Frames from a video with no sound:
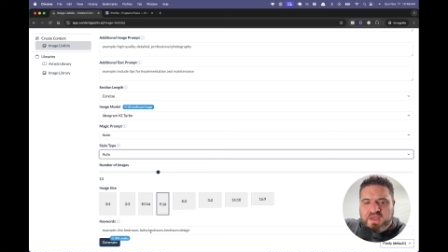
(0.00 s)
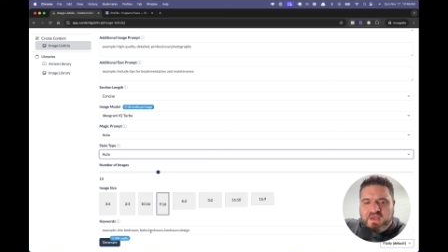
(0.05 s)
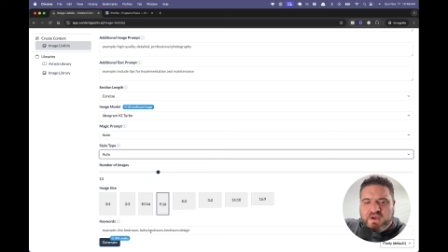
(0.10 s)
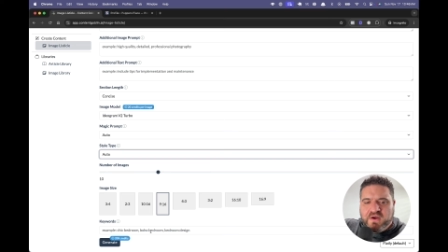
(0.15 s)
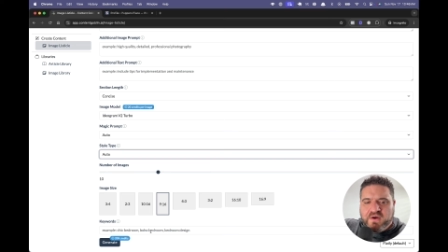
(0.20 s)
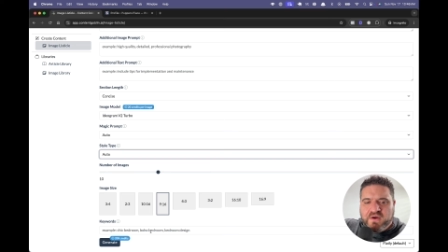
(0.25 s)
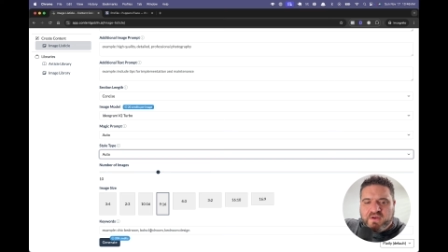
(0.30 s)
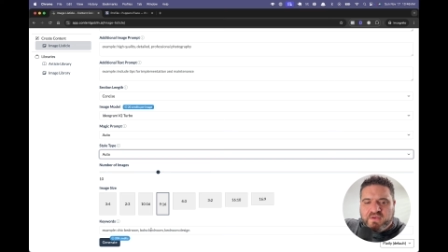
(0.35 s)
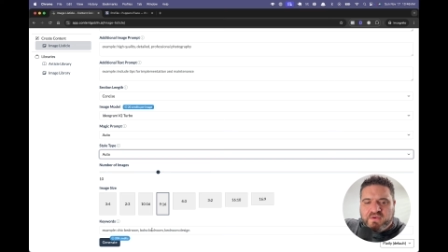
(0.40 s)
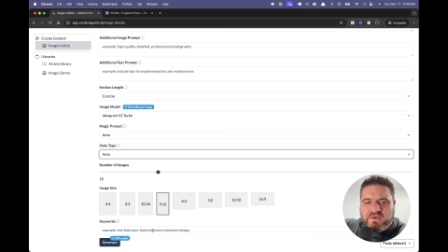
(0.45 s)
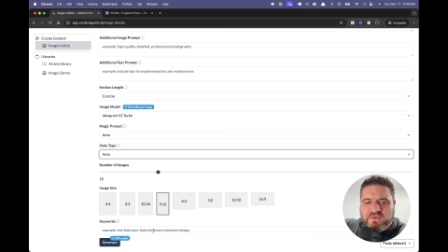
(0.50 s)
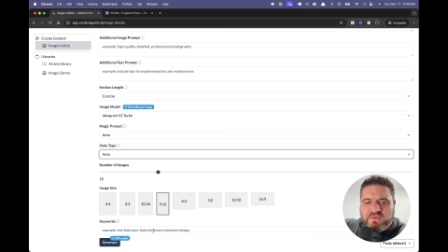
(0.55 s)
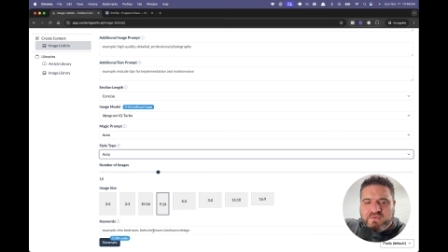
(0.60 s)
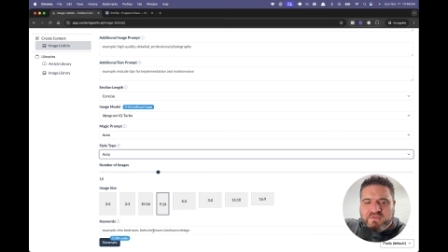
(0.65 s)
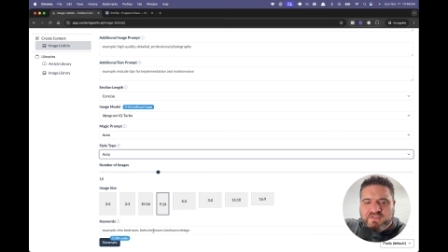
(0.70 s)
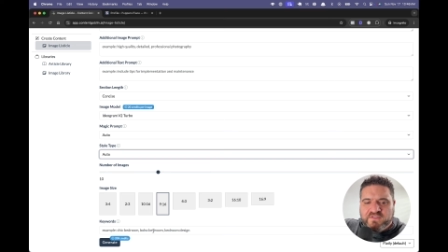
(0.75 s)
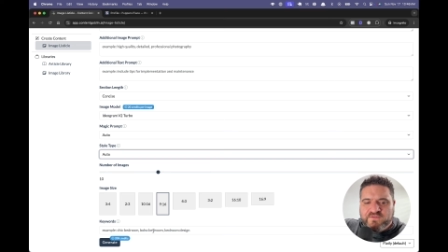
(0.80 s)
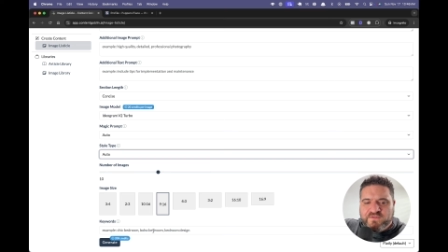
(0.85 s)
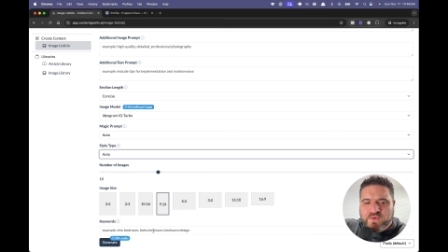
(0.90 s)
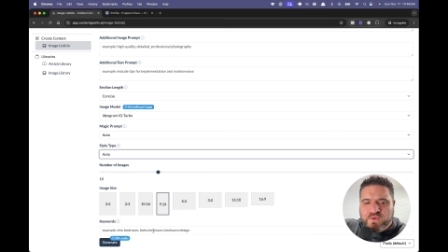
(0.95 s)

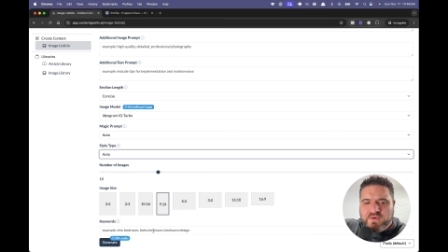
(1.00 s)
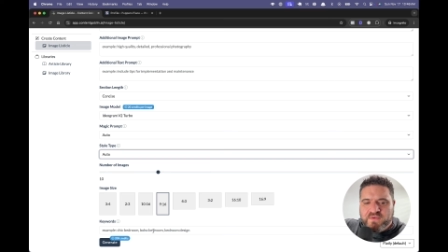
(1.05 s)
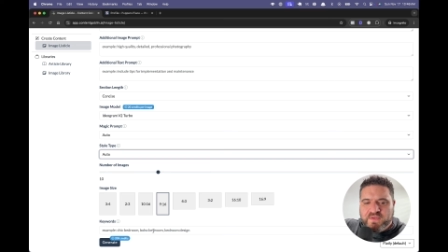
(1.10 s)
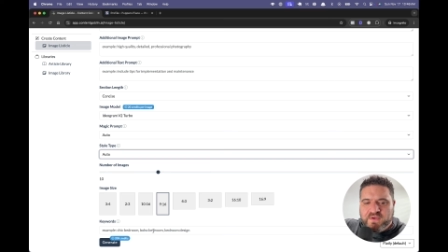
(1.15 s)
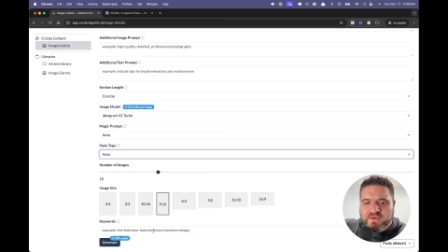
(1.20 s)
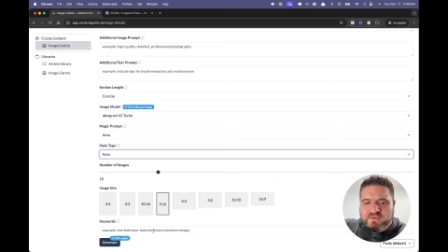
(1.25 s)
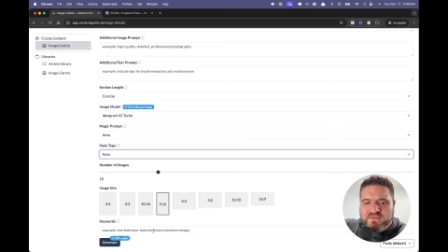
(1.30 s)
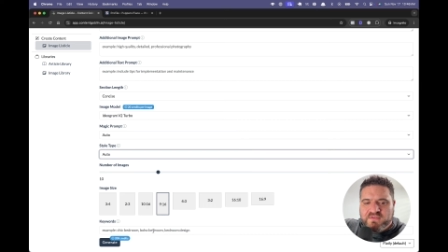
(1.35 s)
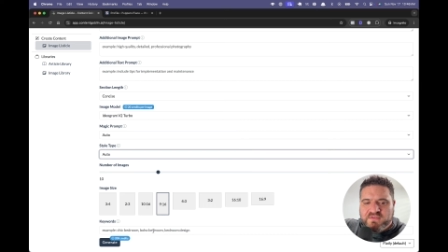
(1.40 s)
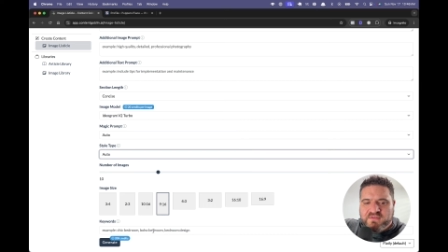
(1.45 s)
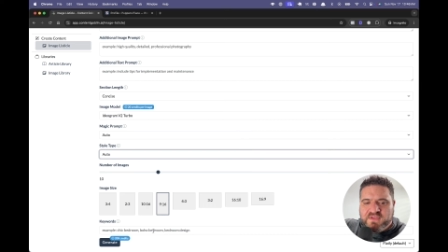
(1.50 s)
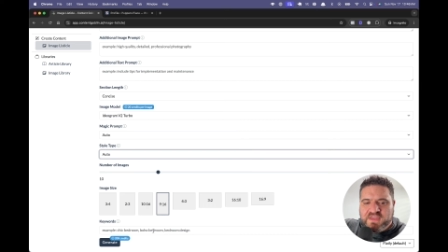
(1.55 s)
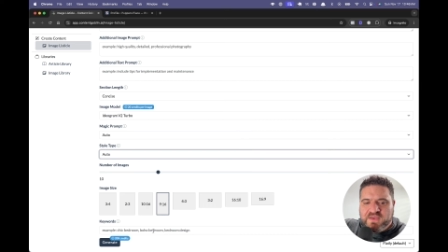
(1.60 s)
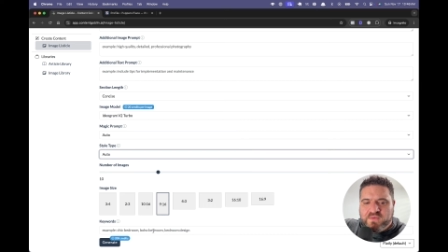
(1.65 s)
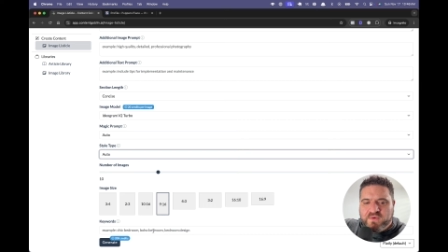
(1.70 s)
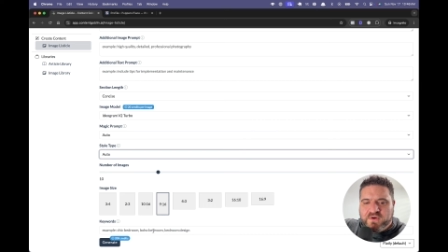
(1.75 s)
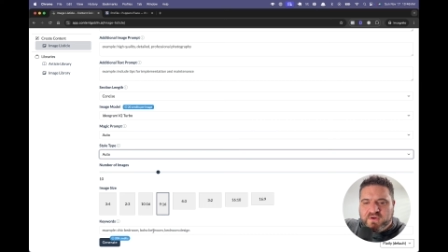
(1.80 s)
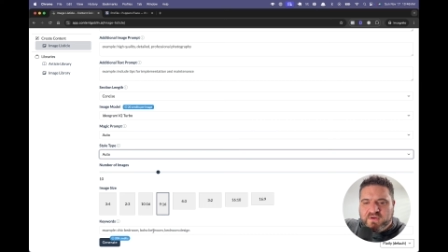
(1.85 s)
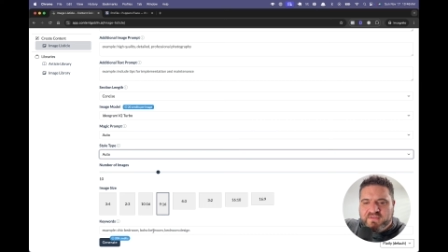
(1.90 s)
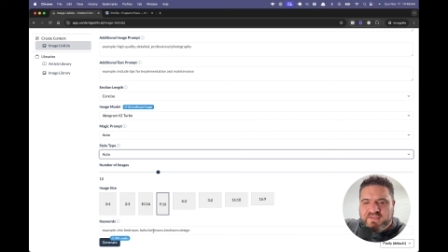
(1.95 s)
articles for those
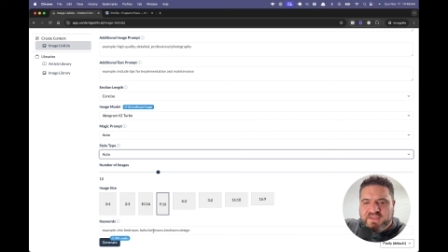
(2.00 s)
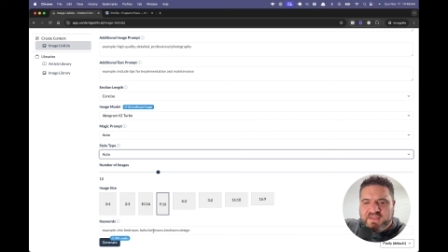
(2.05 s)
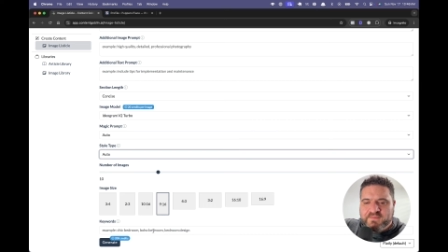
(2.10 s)
keywords.